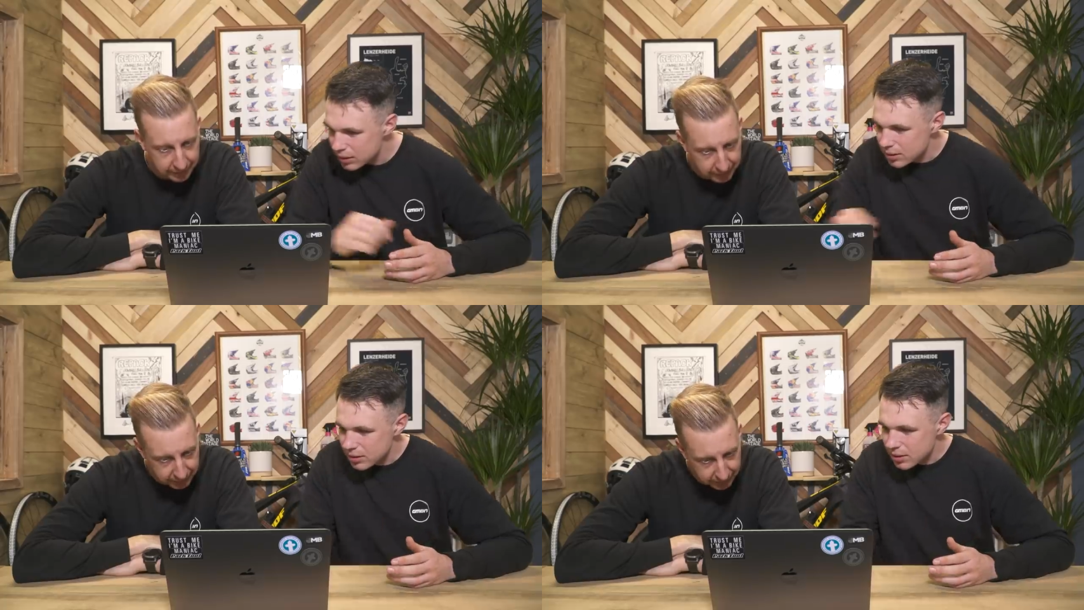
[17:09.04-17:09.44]

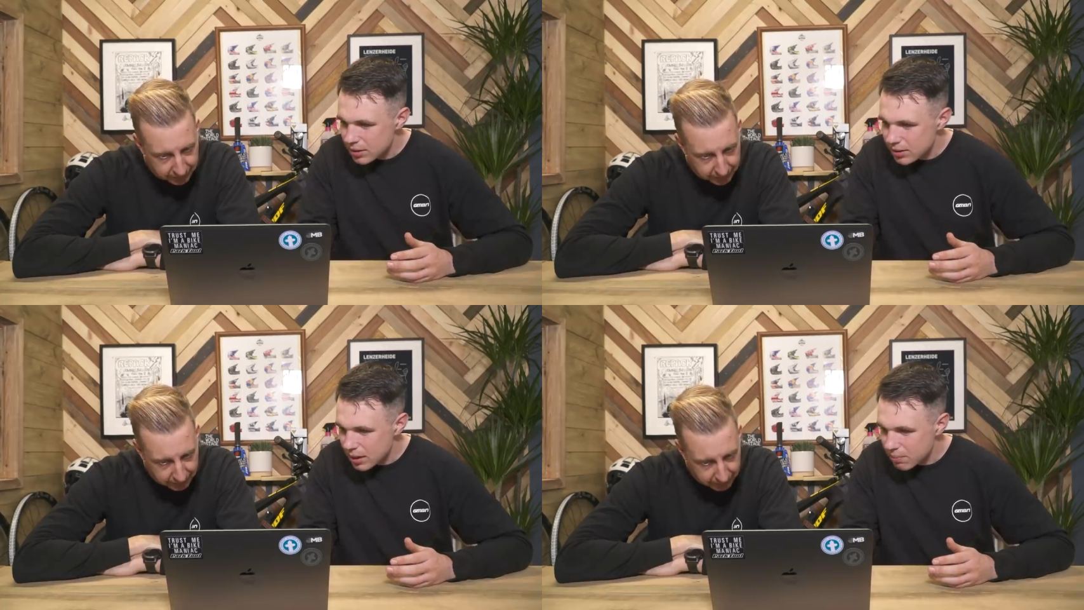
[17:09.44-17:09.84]
Speaker 1: This isn't
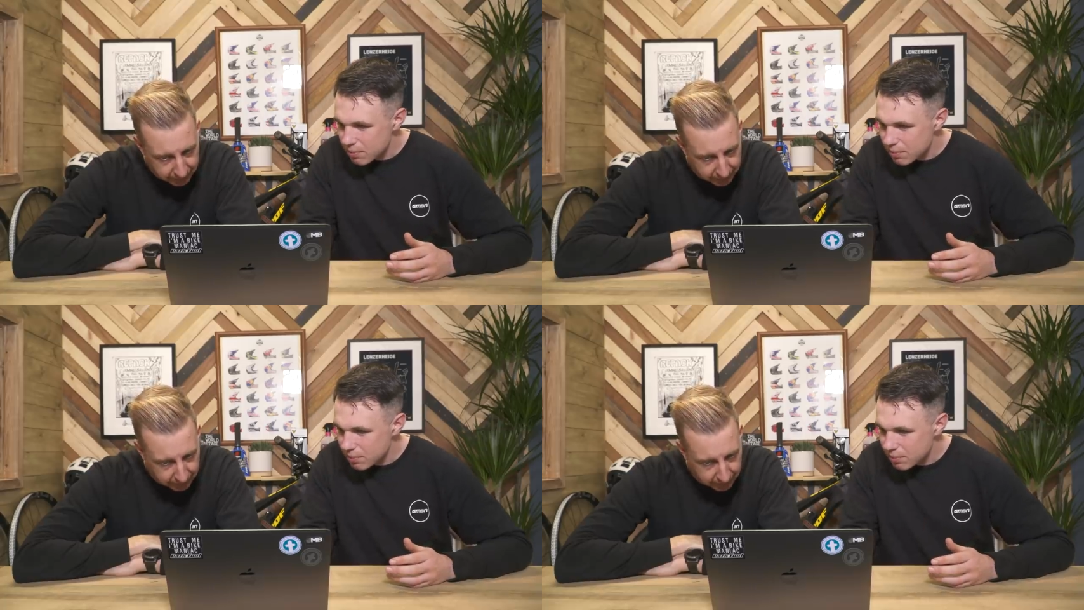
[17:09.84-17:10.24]
the same.
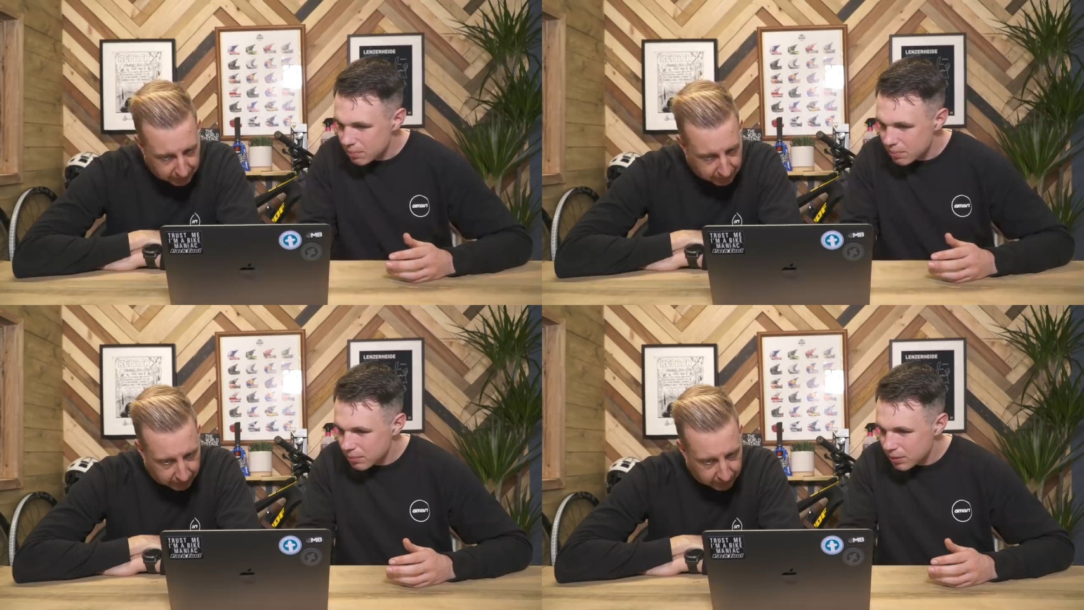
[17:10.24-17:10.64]

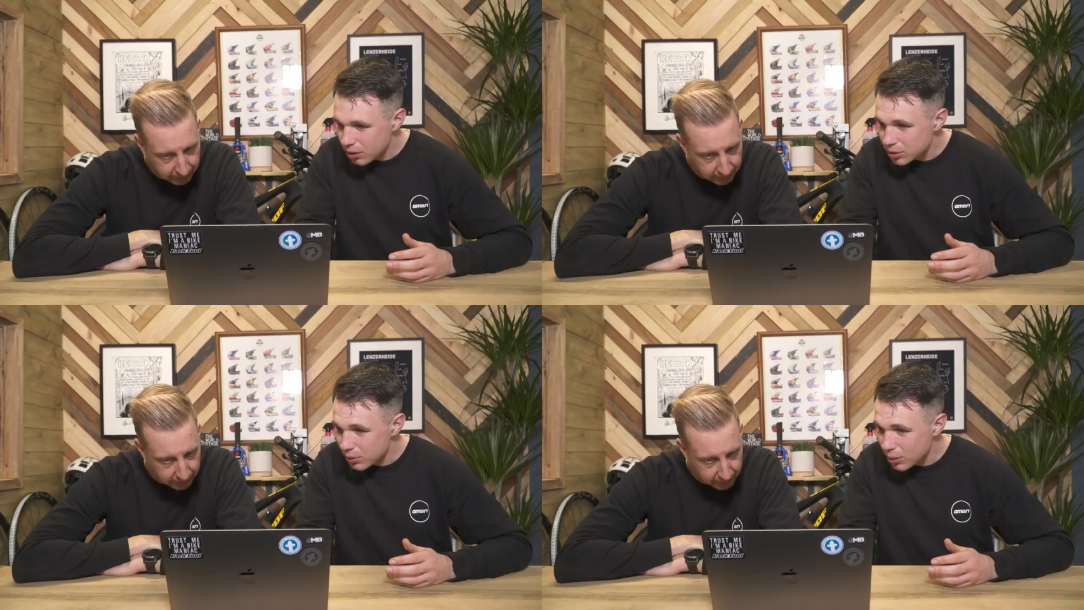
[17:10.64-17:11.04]

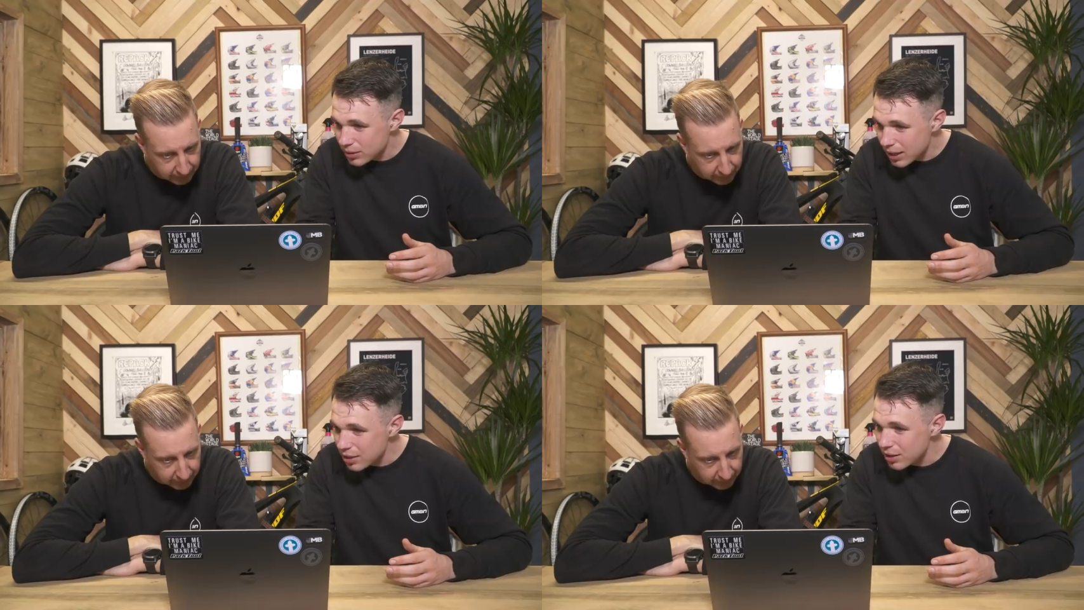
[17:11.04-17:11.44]
Oh, so we've
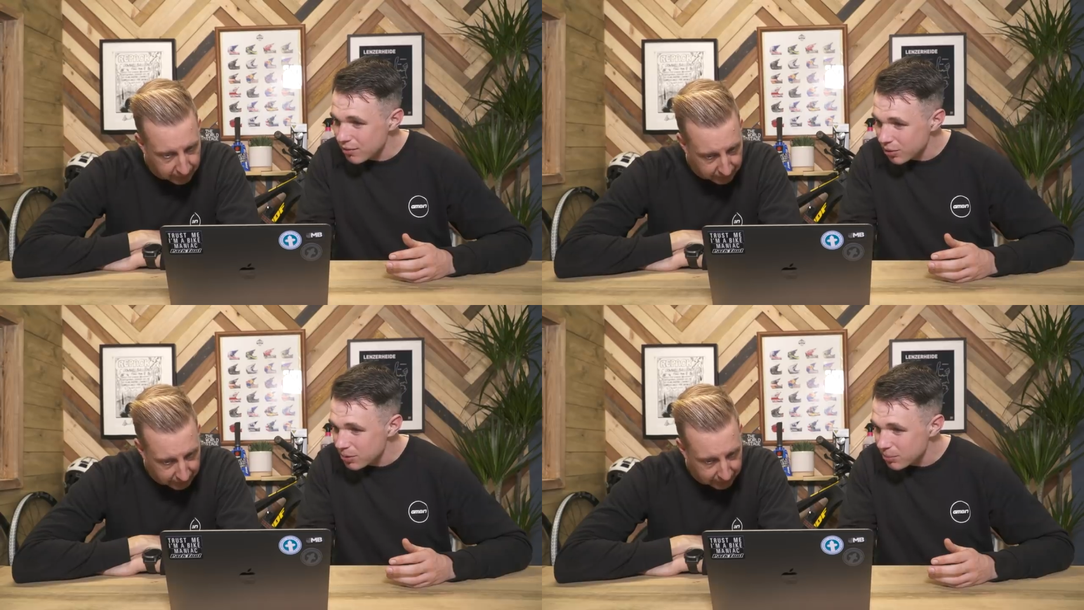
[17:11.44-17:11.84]
got Daniel
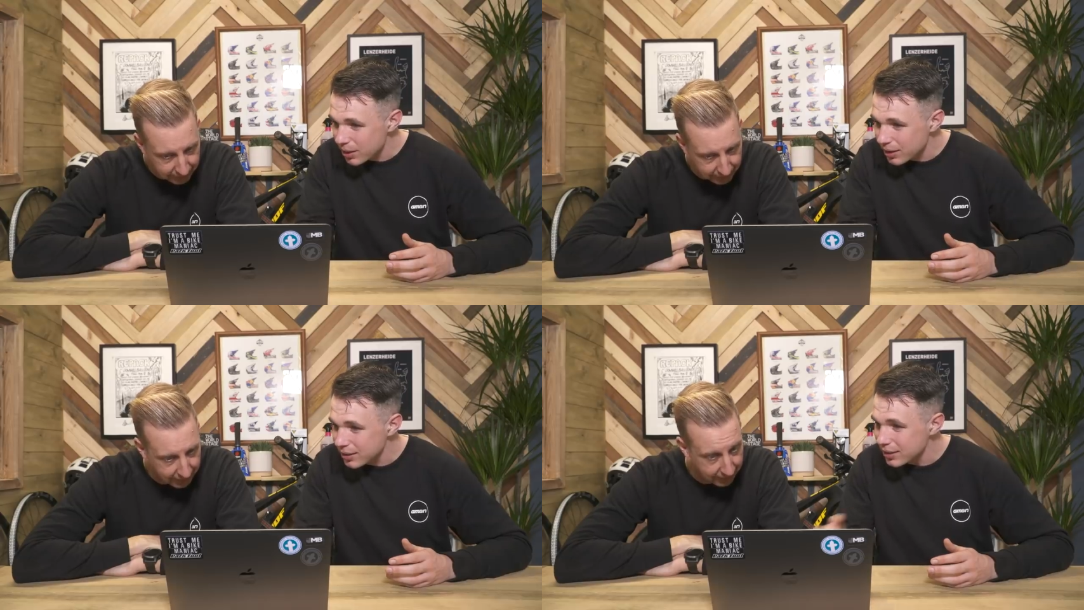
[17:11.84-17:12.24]
in
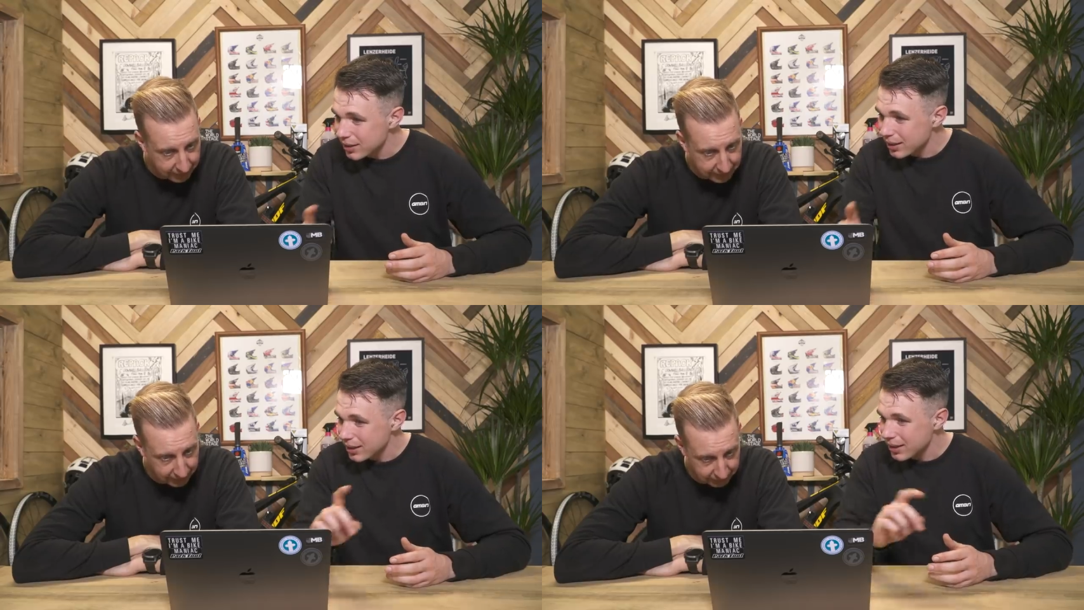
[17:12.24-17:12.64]
Rottenburg.
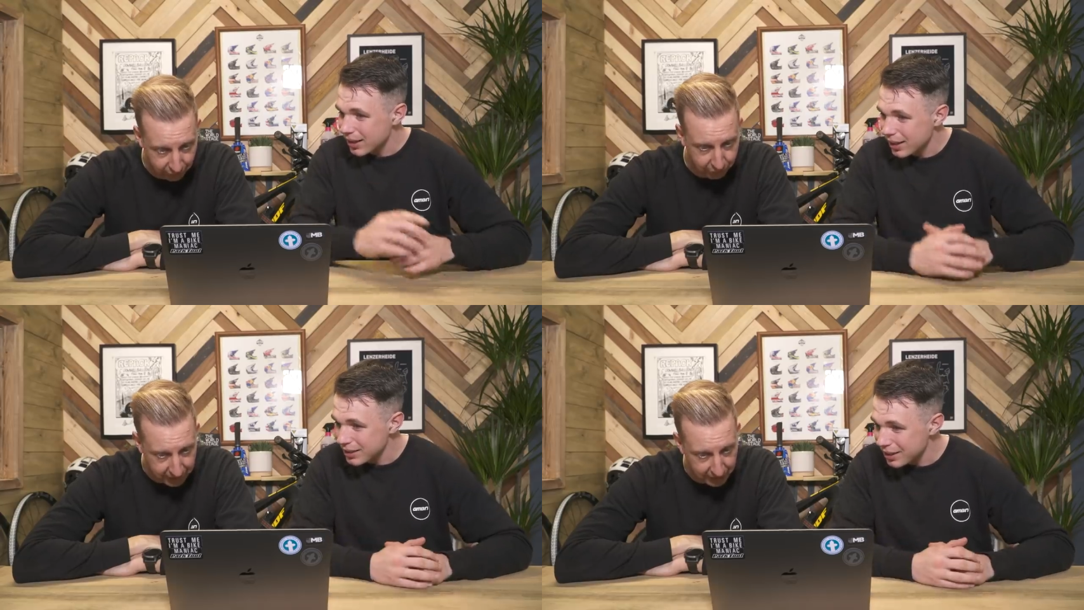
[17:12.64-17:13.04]
A
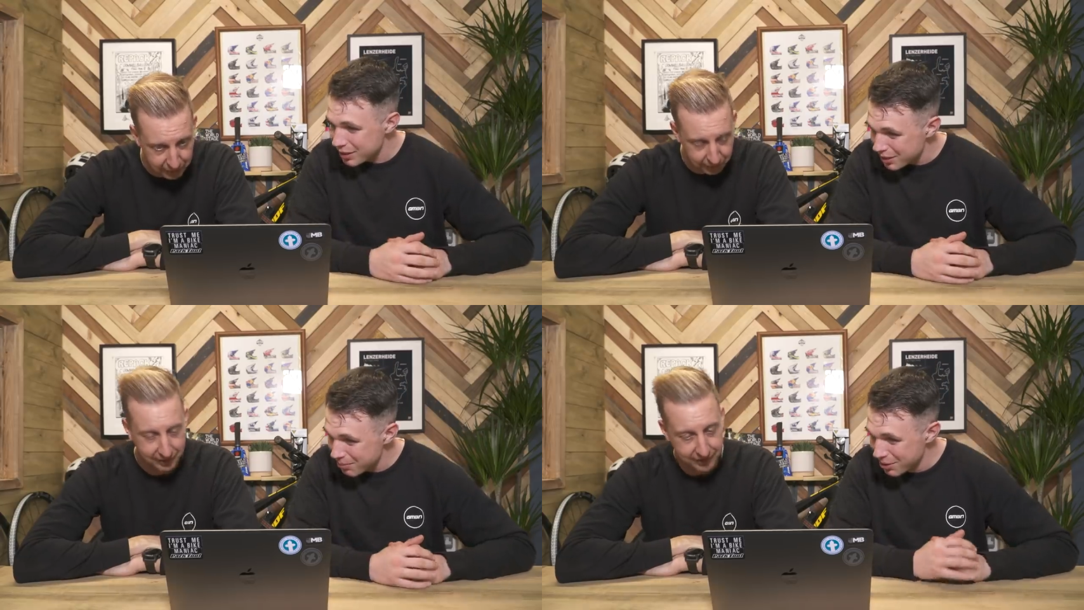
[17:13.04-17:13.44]
different
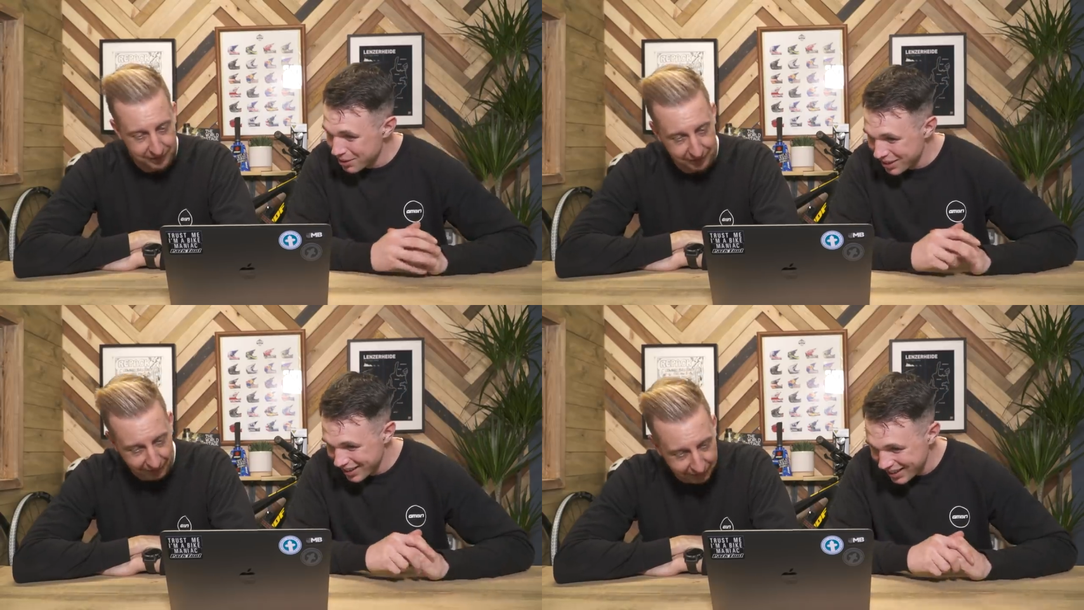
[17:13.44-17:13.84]
Daniel. Daniel in
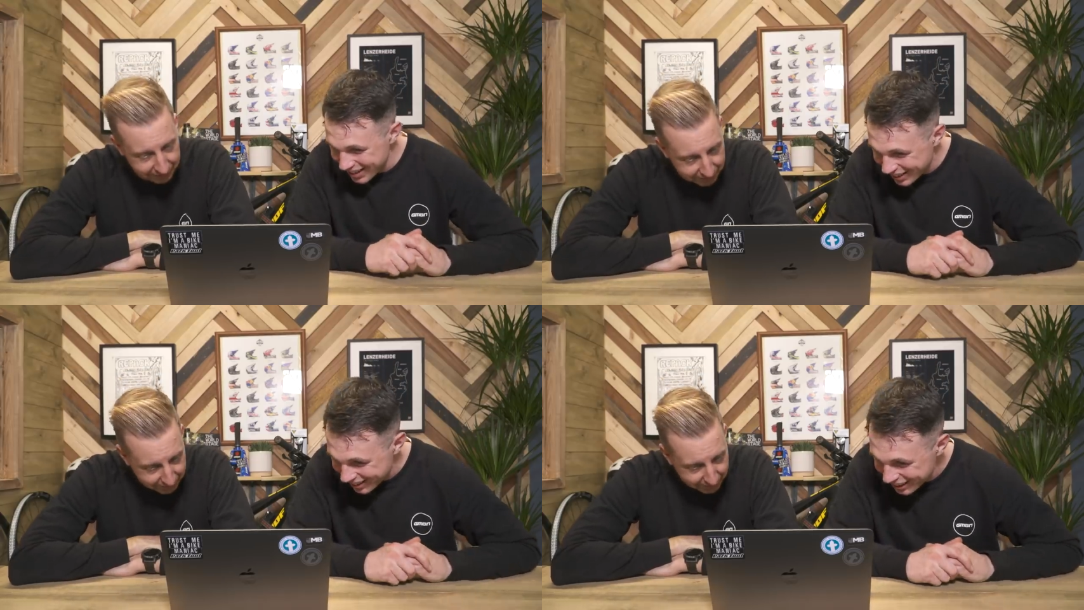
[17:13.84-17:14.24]
Munich.
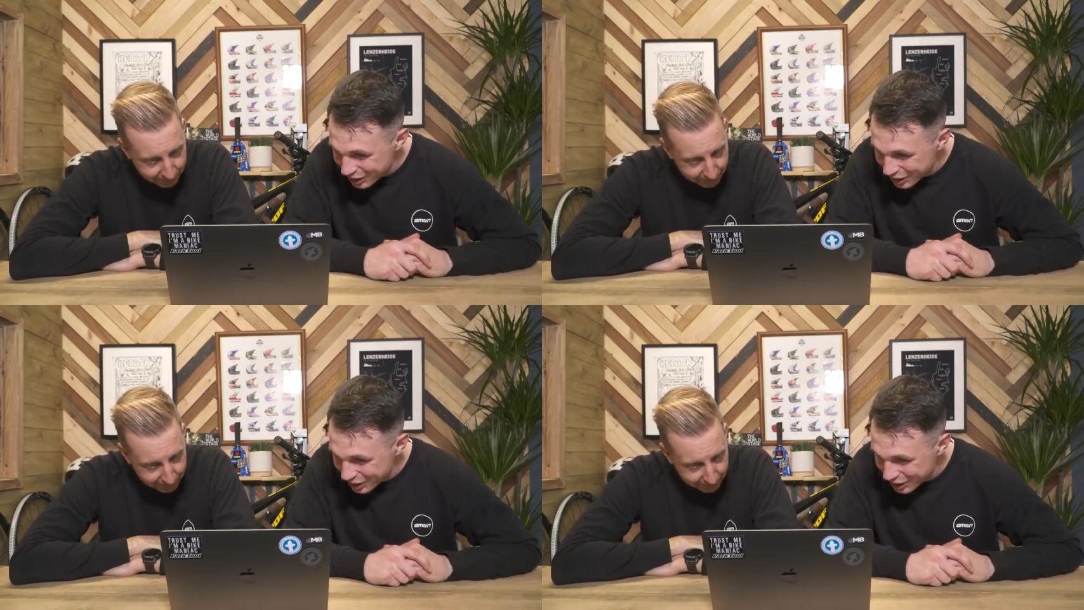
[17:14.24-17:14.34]
Yeah.